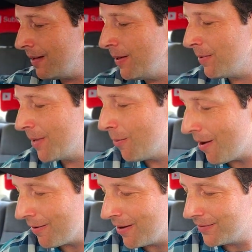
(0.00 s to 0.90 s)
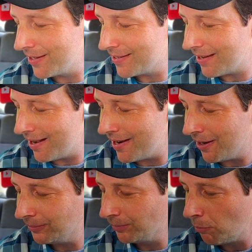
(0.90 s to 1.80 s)
let me put my water off to the side
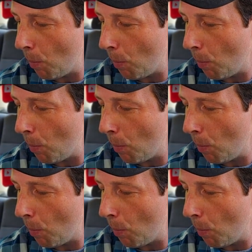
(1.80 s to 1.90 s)
here.